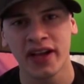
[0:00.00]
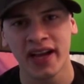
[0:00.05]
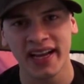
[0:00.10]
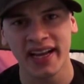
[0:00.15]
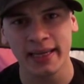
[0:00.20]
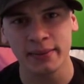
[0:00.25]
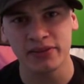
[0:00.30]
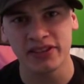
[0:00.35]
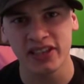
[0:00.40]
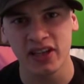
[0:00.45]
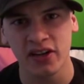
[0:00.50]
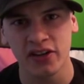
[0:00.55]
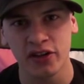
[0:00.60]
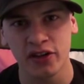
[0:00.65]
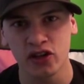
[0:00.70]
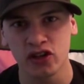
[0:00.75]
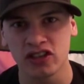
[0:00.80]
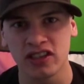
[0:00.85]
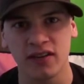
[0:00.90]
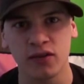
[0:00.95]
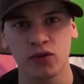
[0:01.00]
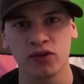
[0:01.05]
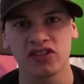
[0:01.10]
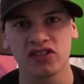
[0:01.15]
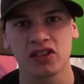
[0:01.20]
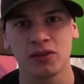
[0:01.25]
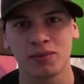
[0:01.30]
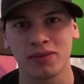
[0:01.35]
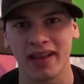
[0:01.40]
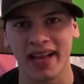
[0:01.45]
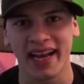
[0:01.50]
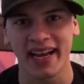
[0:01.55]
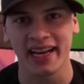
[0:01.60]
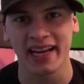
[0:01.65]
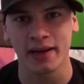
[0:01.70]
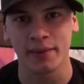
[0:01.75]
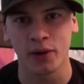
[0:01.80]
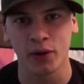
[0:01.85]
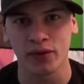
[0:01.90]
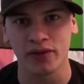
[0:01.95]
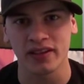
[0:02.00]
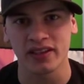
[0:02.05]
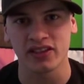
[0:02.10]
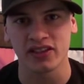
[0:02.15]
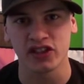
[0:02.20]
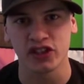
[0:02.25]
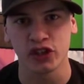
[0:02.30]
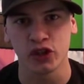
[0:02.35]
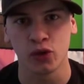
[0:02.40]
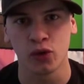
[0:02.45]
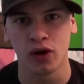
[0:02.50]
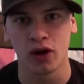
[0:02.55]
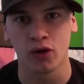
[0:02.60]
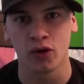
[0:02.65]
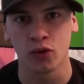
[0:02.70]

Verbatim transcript: thing I keep seeing on the news, everyone's complaining about these new uh,